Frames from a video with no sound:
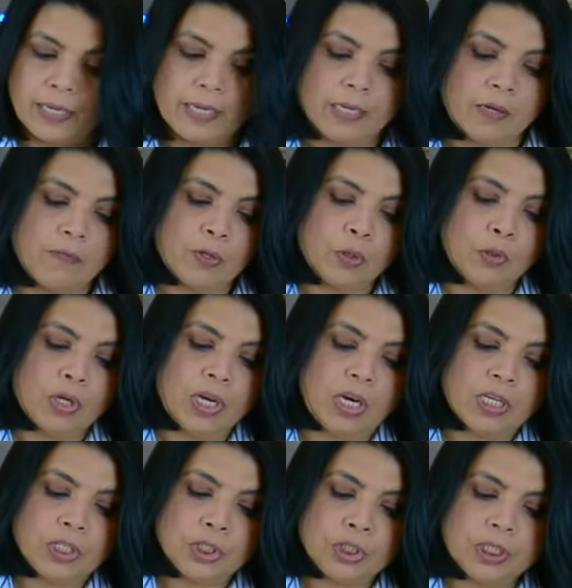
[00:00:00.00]
And now we're going to
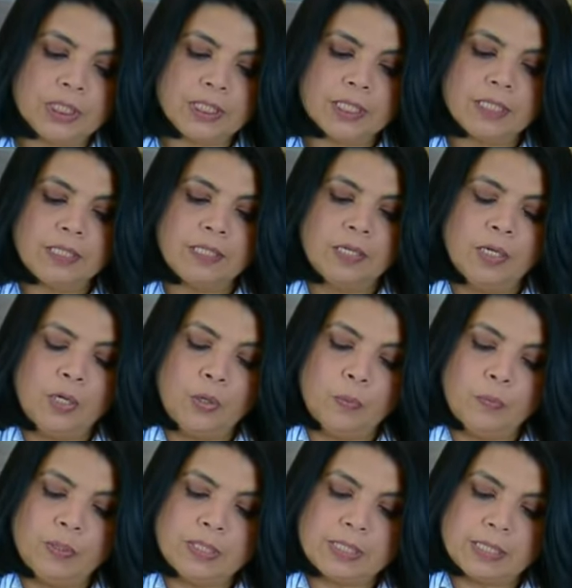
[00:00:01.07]
garnish it
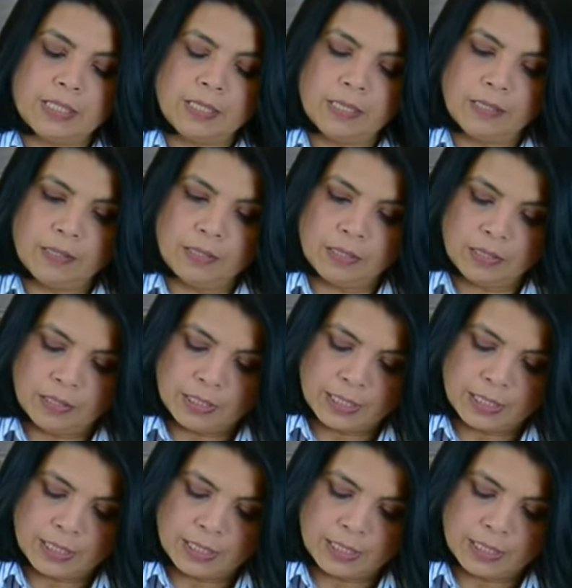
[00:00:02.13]
with the